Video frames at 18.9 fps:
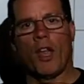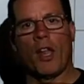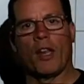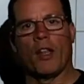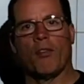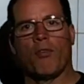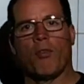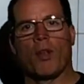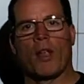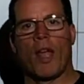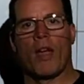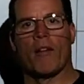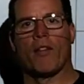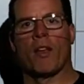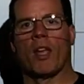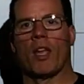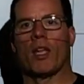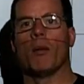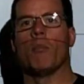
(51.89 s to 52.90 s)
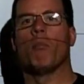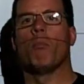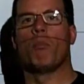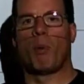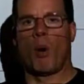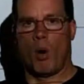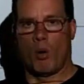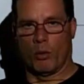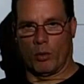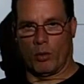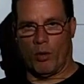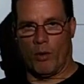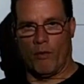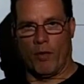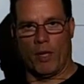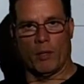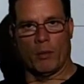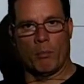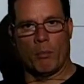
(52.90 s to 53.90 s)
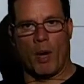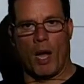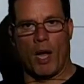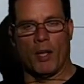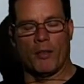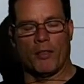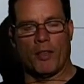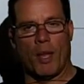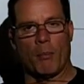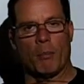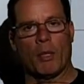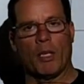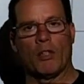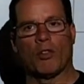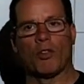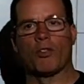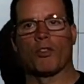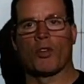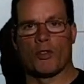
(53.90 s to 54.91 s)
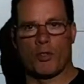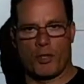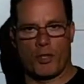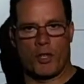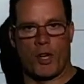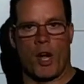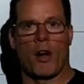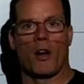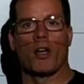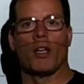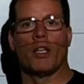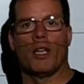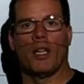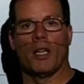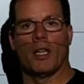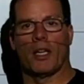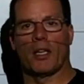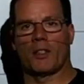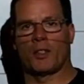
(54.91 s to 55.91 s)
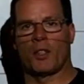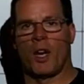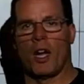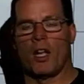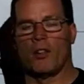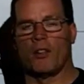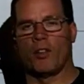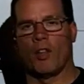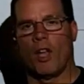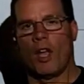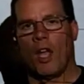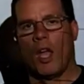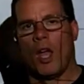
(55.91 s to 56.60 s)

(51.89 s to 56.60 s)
that if we have a polar covalent bond, that means that they're sharing the electrons,